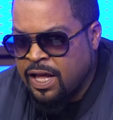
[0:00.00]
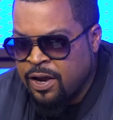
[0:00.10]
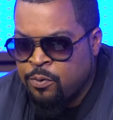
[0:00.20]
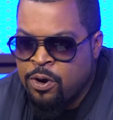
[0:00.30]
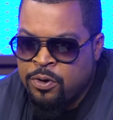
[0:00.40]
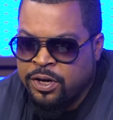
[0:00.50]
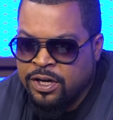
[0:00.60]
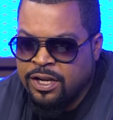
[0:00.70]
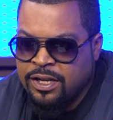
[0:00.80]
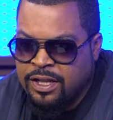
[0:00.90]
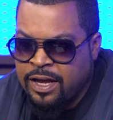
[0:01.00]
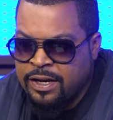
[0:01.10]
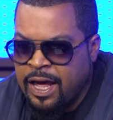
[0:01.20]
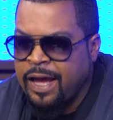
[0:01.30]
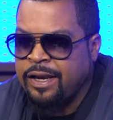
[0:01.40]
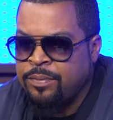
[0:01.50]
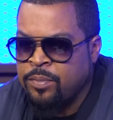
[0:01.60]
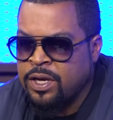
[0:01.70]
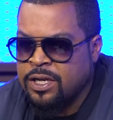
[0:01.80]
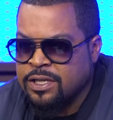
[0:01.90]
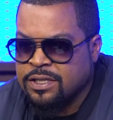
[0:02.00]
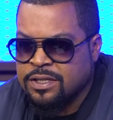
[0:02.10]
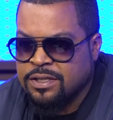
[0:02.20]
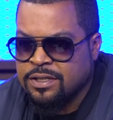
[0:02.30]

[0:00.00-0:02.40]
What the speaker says: like wrote it in like 90 minutes.